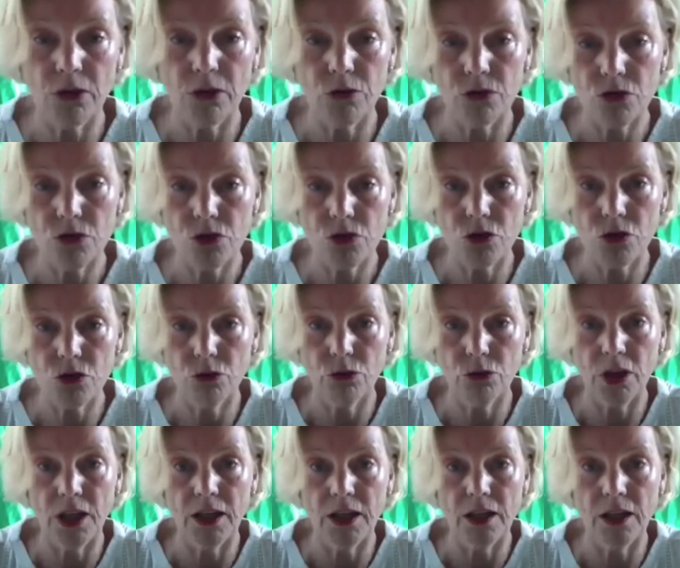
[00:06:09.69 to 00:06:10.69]
So
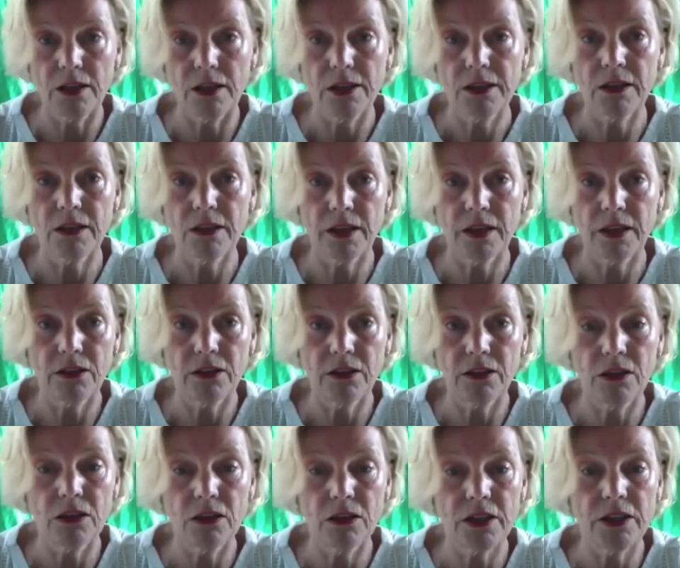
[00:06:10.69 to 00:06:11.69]
in
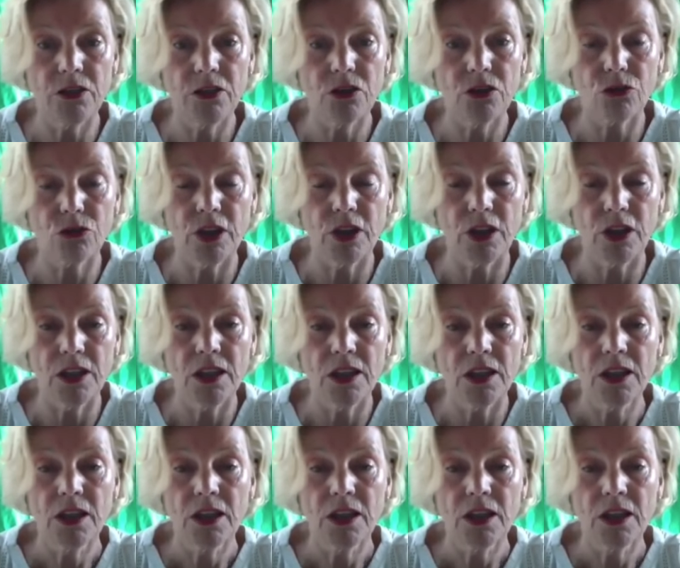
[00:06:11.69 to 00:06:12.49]
1993,